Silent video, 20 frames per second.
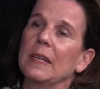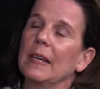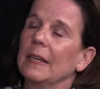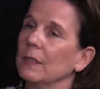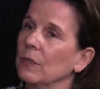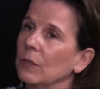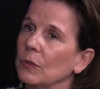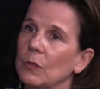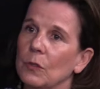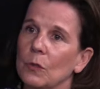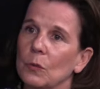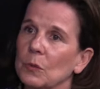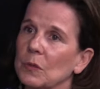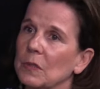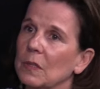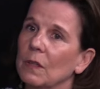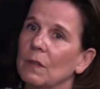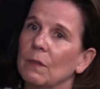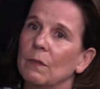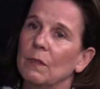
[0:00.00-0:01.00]
He had to do
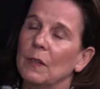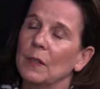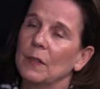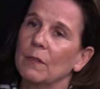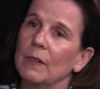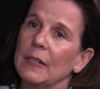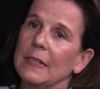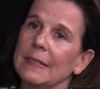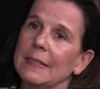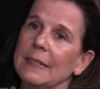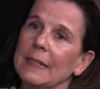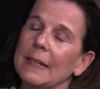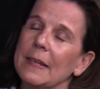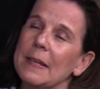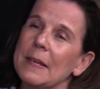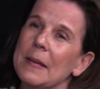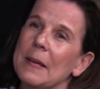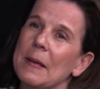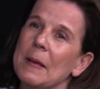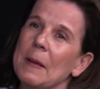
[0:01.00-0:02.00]
also the fundraising,
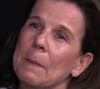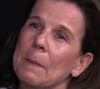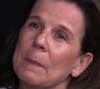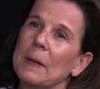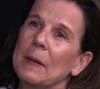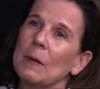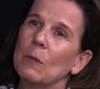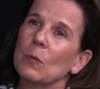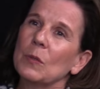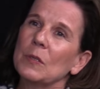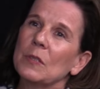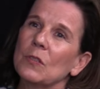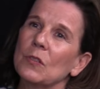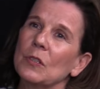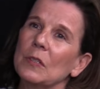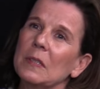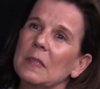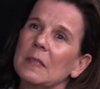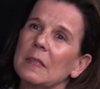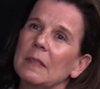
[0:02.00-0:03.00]
but it was
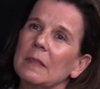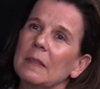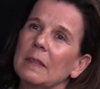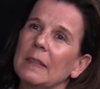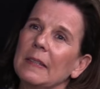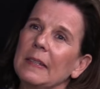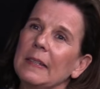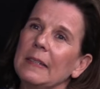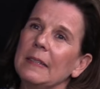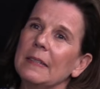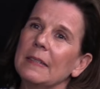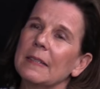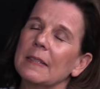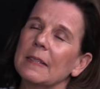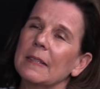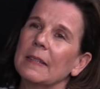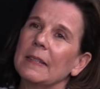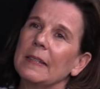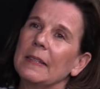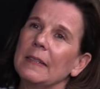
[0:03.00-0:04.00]
just
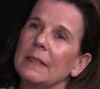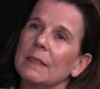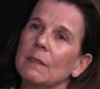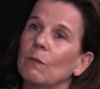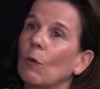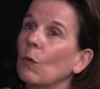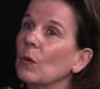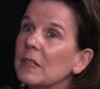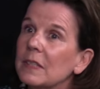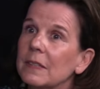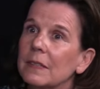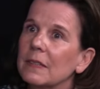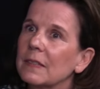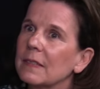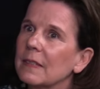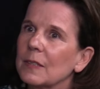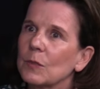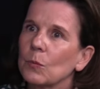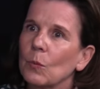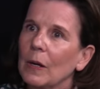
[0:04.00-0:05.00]
these these
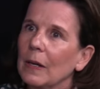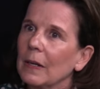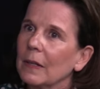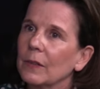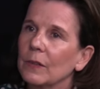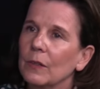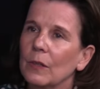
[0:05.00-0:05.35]
voices as well.